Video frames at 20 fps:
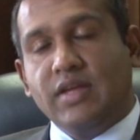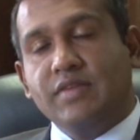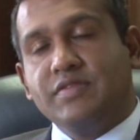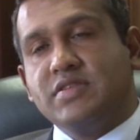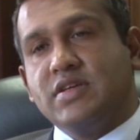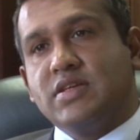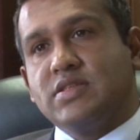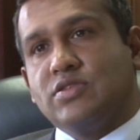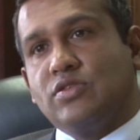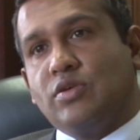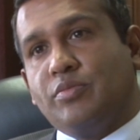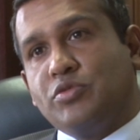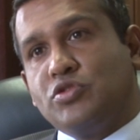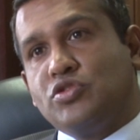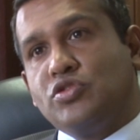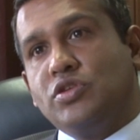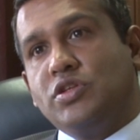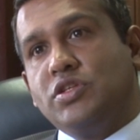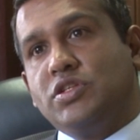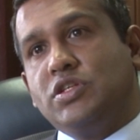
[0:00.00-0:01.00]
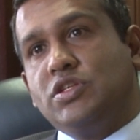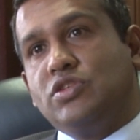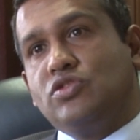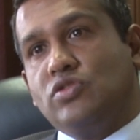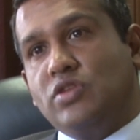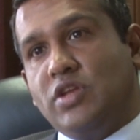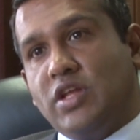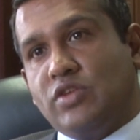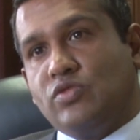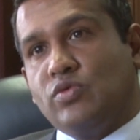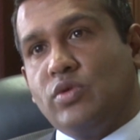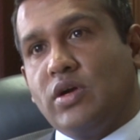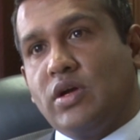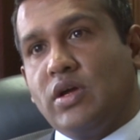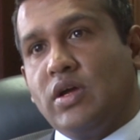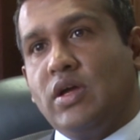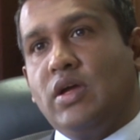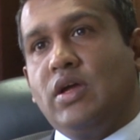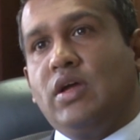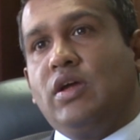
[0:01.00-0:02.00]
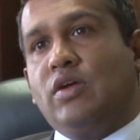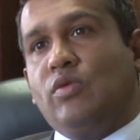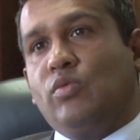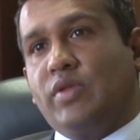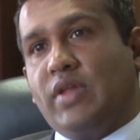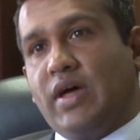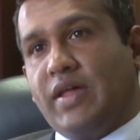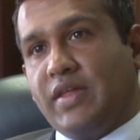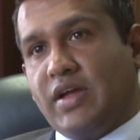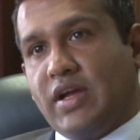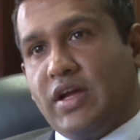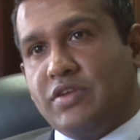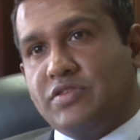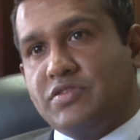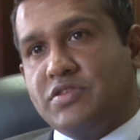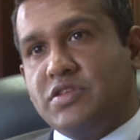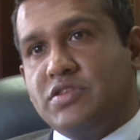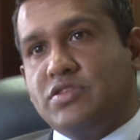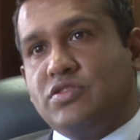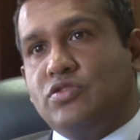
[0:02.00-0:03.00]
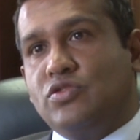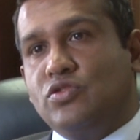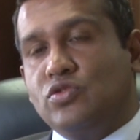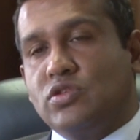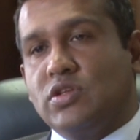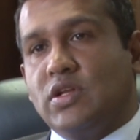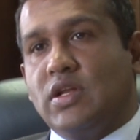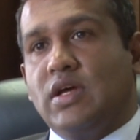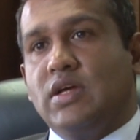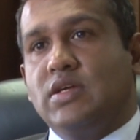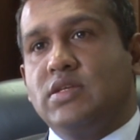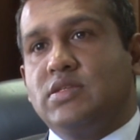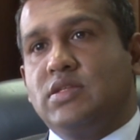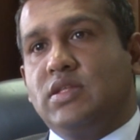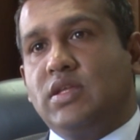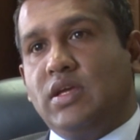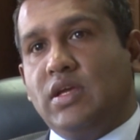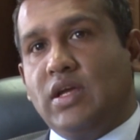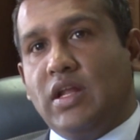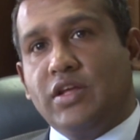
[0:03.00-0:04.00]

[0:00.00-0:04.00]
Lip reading: gives us an opportunity to network with other countries, to utilize the